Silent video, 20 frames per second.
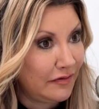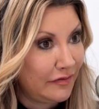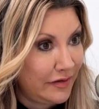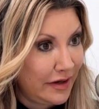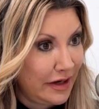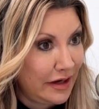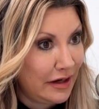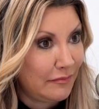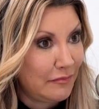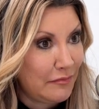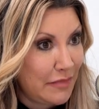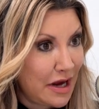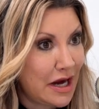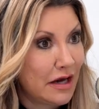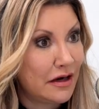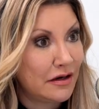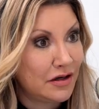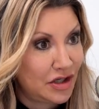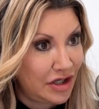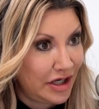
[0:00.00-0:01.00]
if they
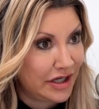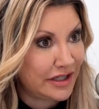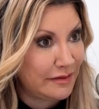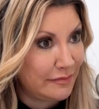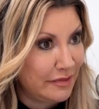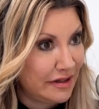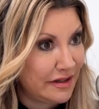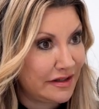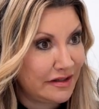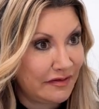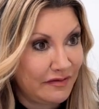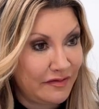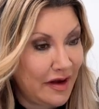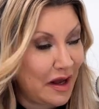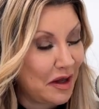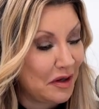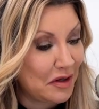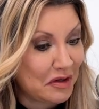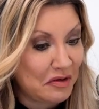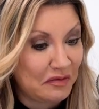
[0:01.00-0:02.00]
made adjustments to
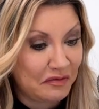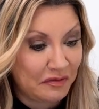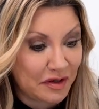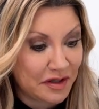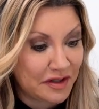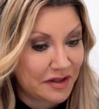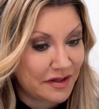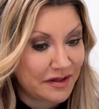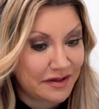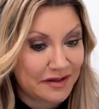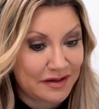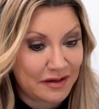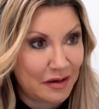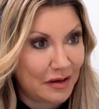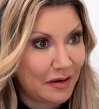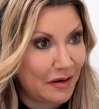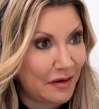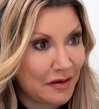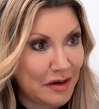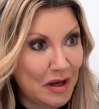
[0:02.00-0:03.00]
value, for instance,
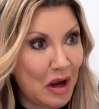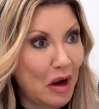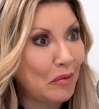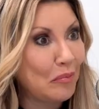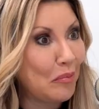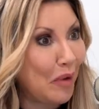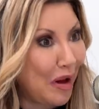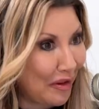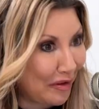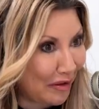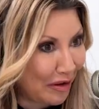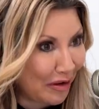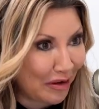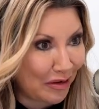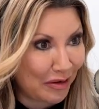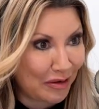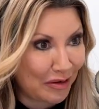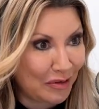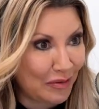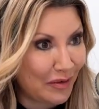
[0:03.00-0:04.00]
a young
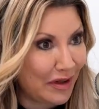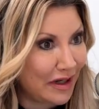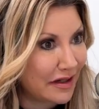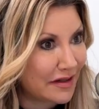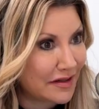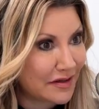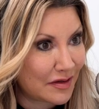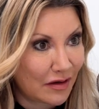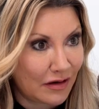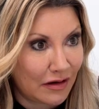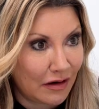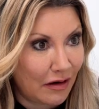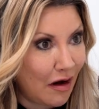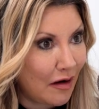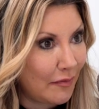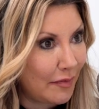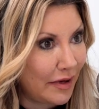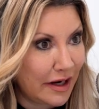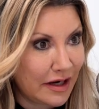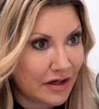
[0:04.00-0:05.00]
mother who needs certain
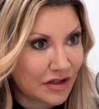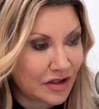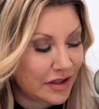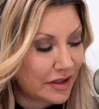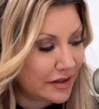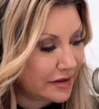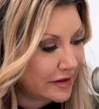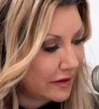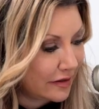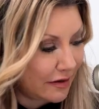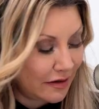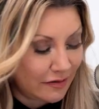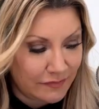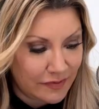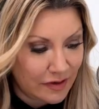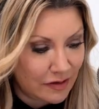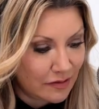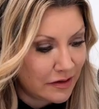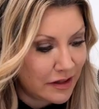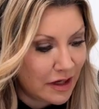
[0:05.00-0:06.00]
accommodations,
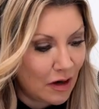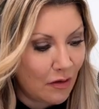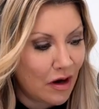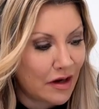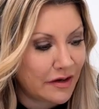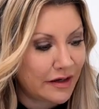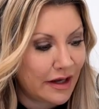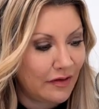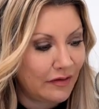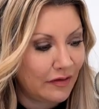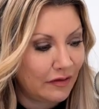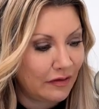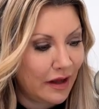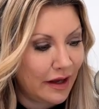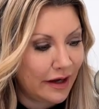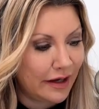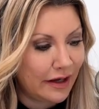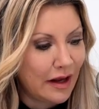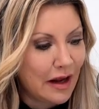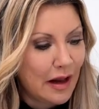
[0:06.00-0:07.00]
on down the
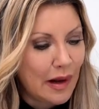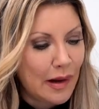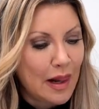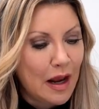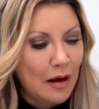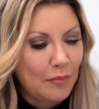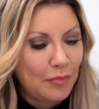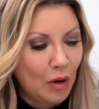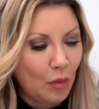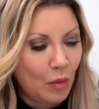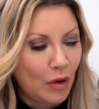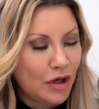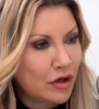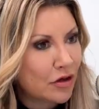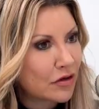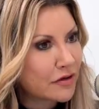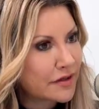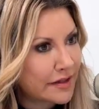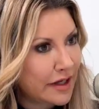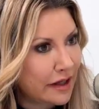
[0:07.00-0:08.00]
line. But when
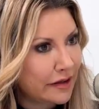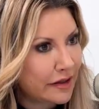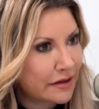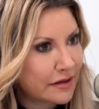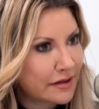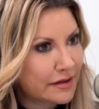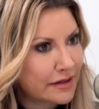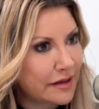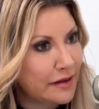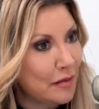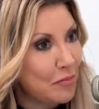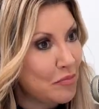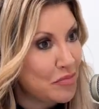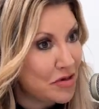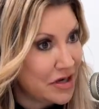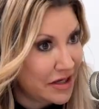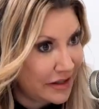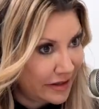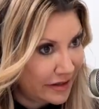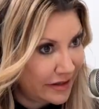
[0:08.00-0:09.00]
you're selling this in the
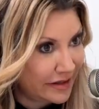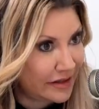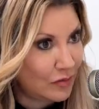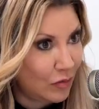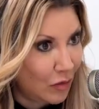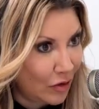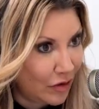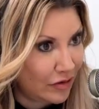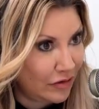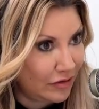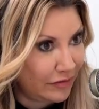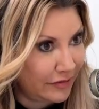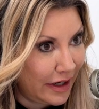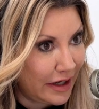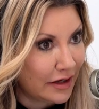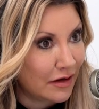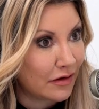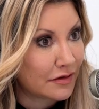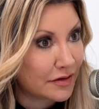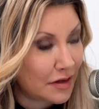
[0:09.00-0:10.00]
business world
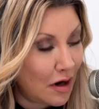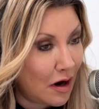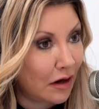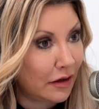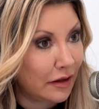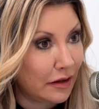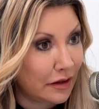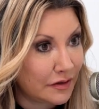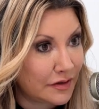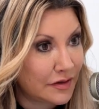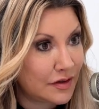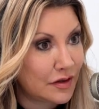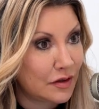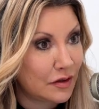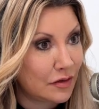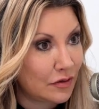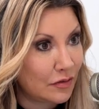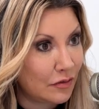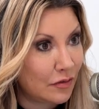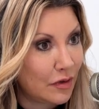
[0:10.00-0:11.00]
and you're talking
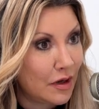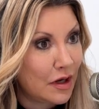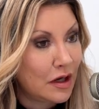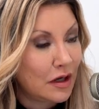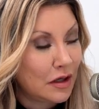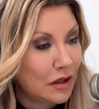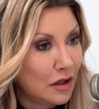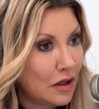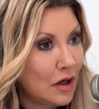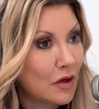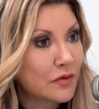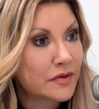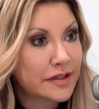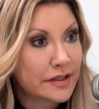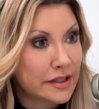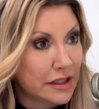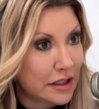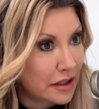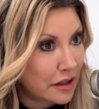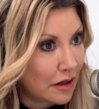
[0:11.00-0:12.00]
to,
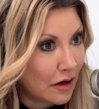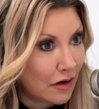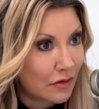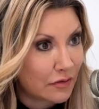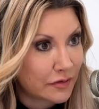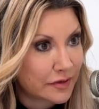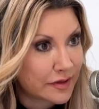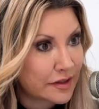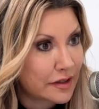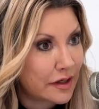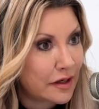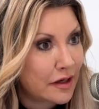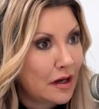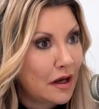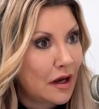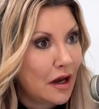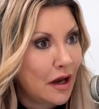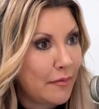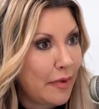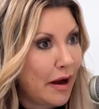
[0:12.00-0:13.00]
CEOs
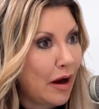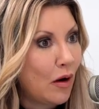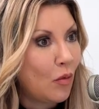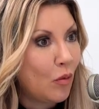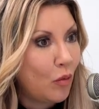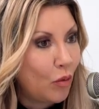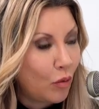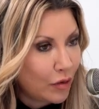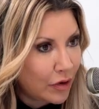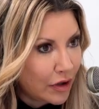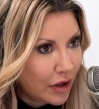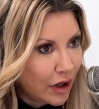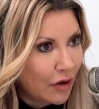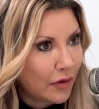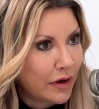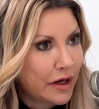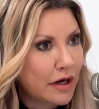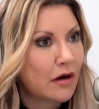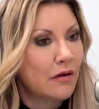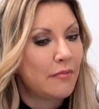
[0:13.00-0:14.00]
about,
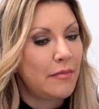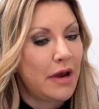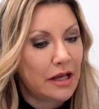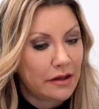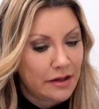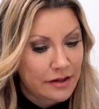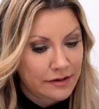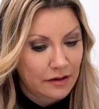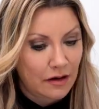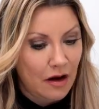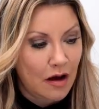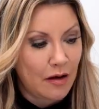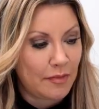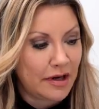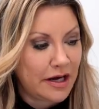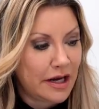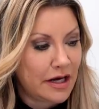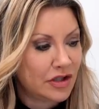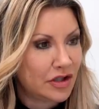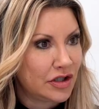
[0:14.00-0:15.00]
here, make these
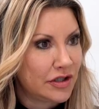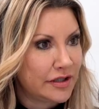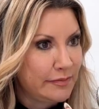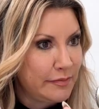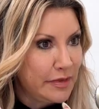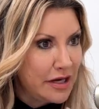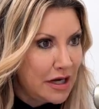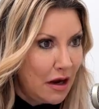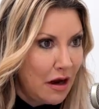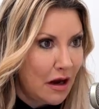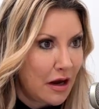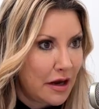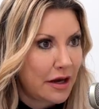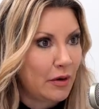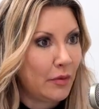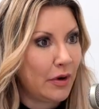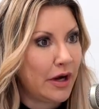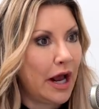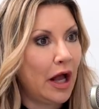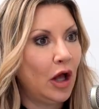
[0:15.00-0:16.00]
accommodations because
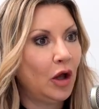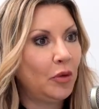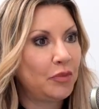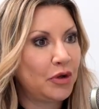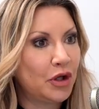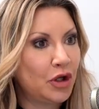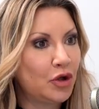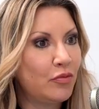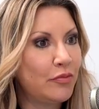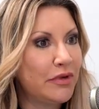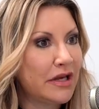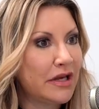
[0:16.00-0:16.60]
it would help you